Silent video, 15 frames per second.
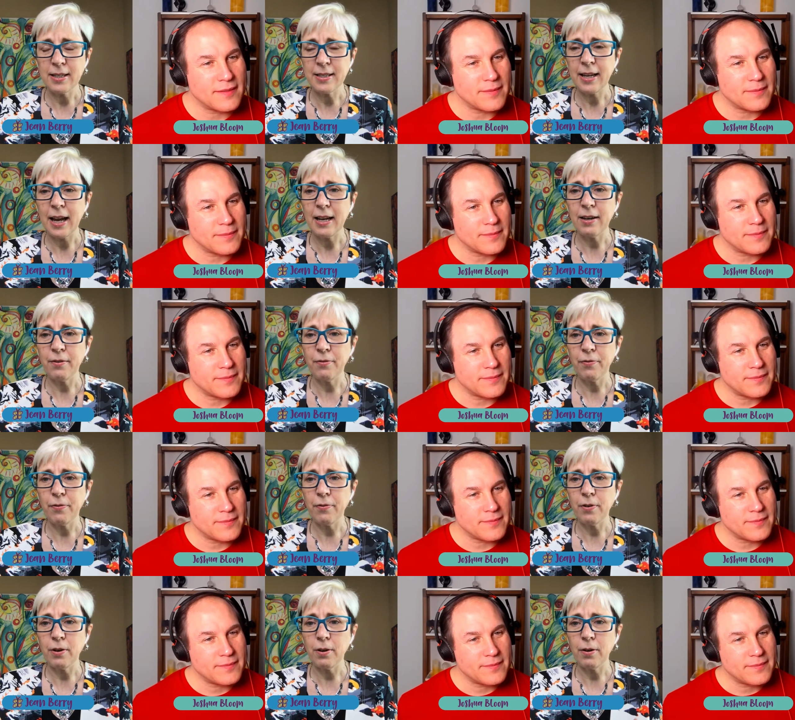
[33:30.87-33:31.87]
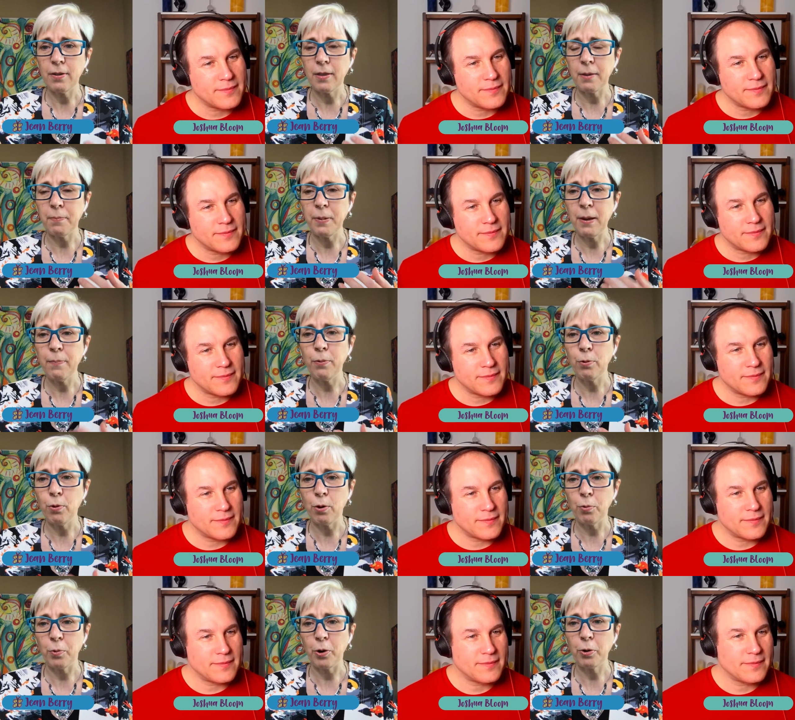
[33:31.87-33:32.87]
Speaker 1: inside of the people
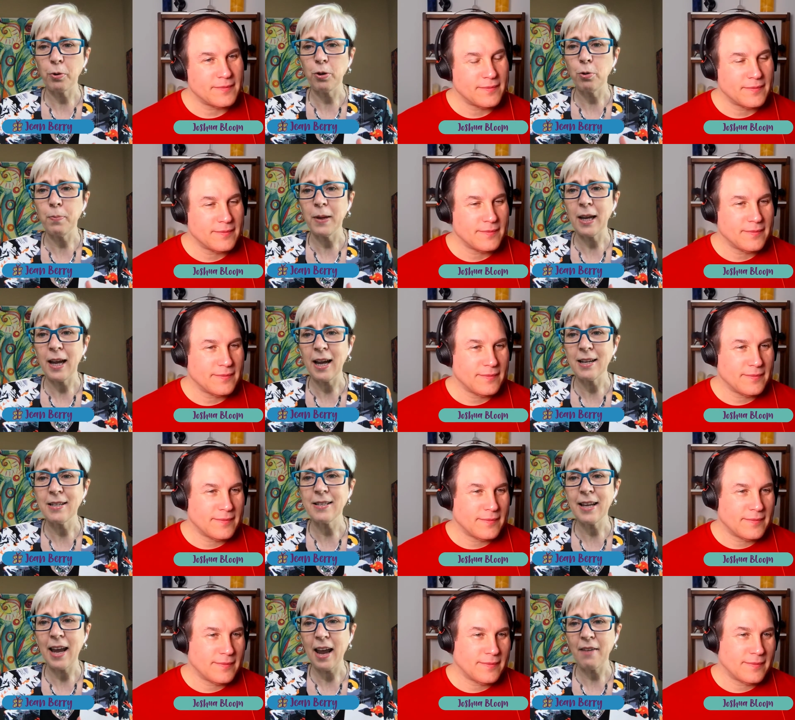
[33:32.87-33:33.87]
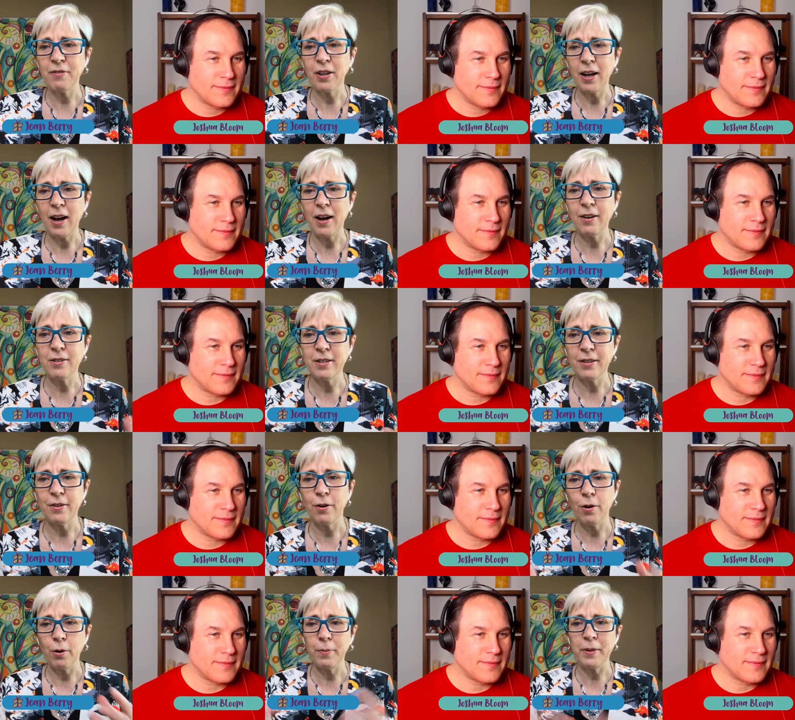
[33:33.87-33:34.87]
who work with you because they have the cards in
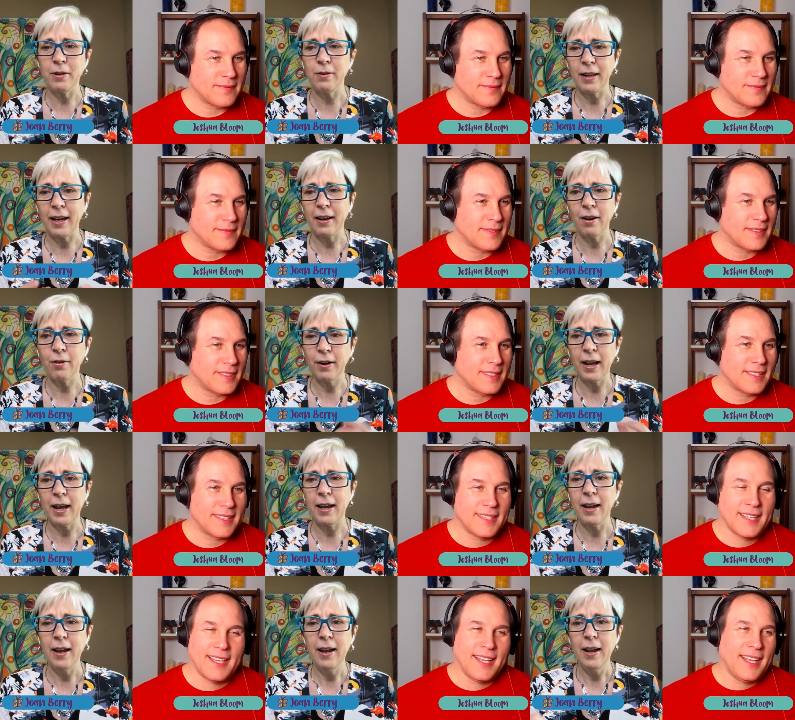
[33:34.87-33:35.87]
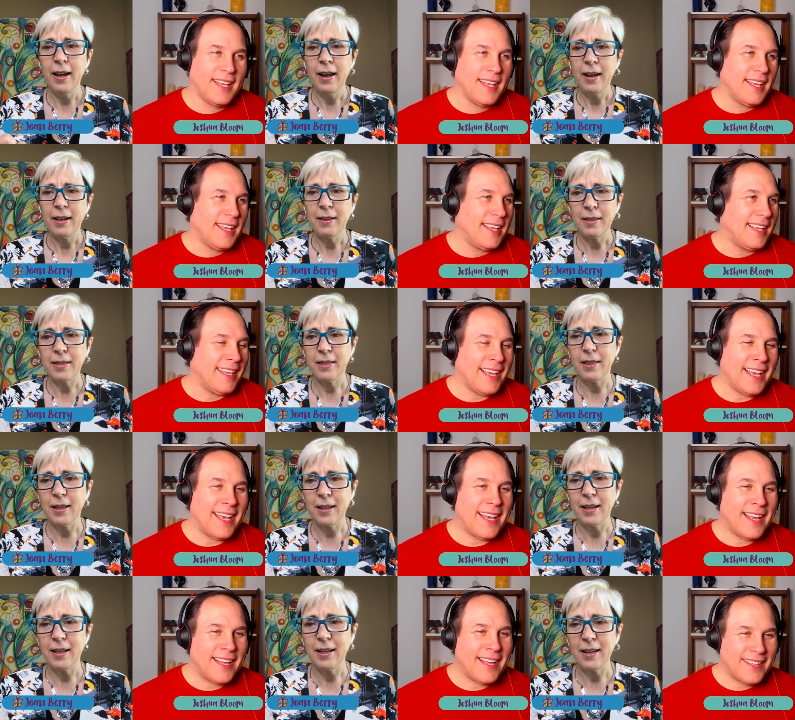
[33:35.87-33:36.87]
their home and they're like, okay.
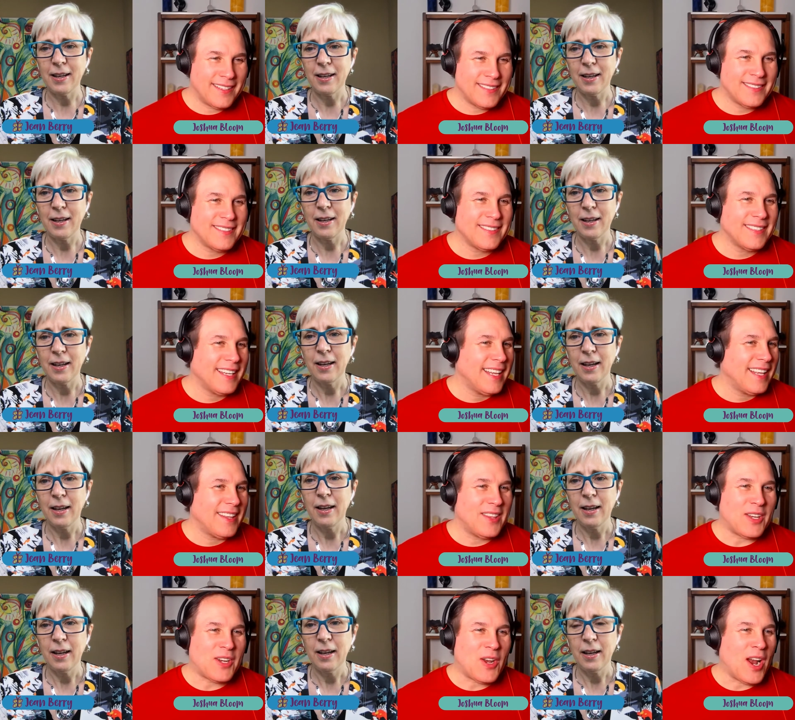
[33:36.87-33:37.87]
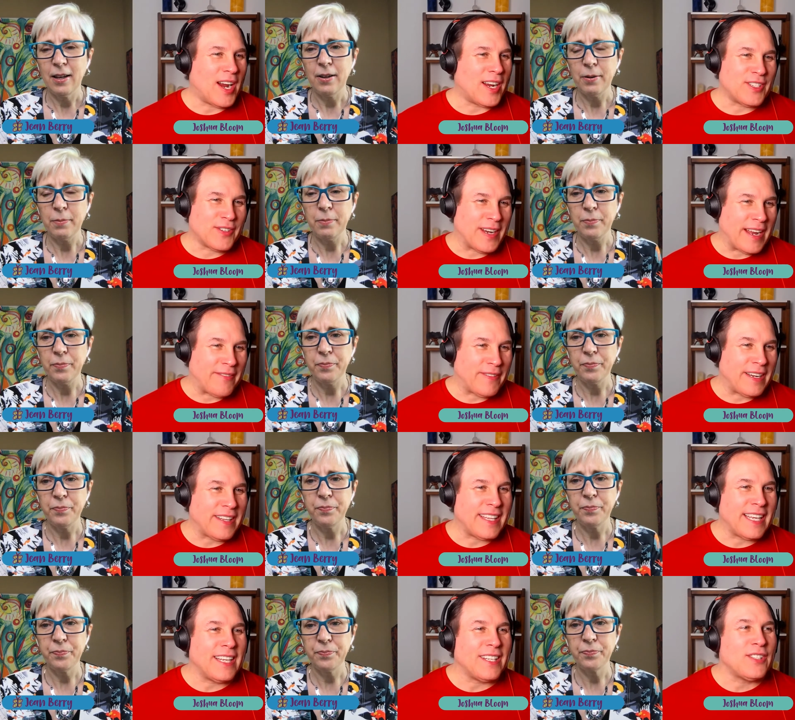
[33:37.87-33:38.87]
Speaker 2: Yeah. The cards are
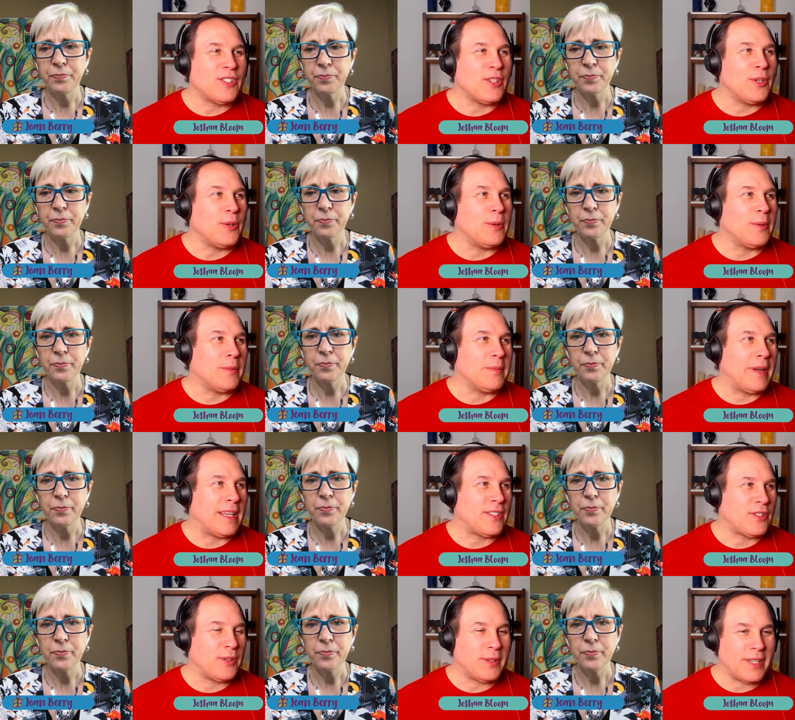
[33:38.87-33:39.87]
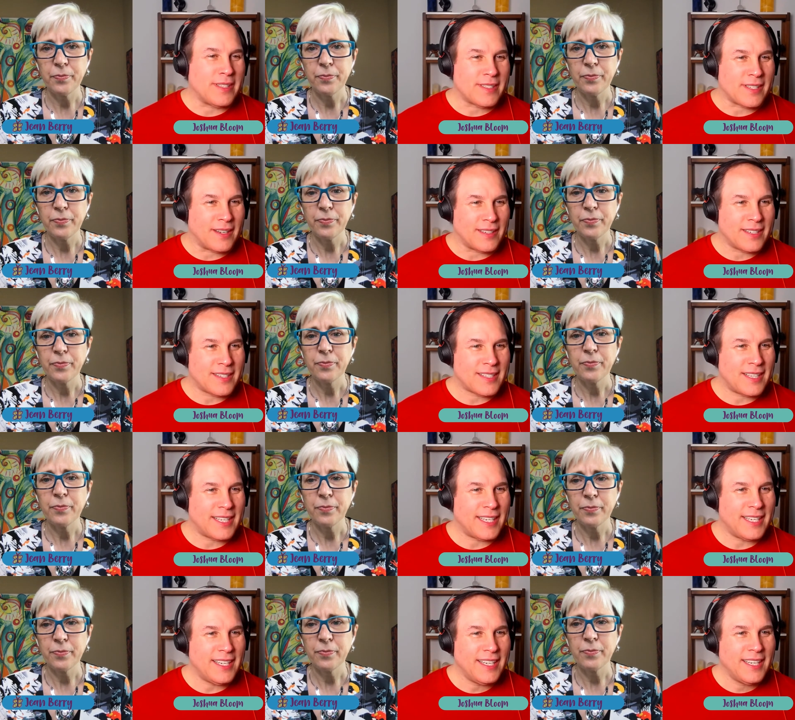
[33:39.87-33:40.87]
everything to my students,
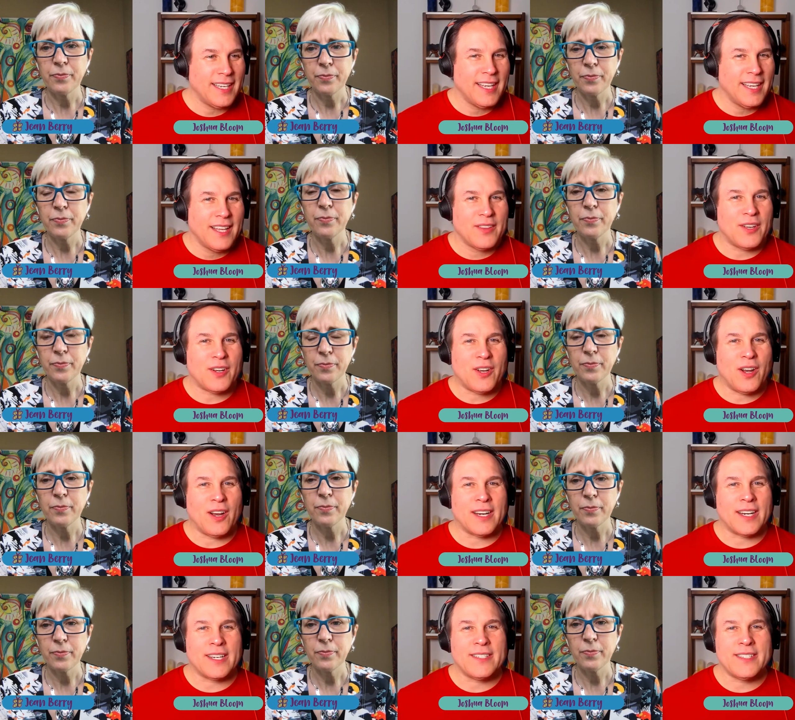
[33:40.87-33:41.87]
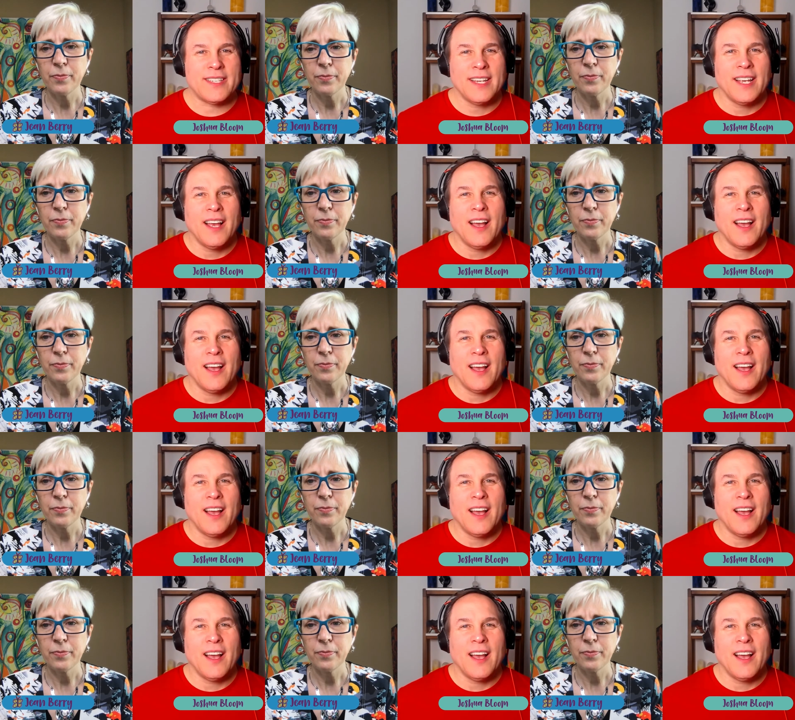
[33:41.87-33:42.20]
honestly. The cards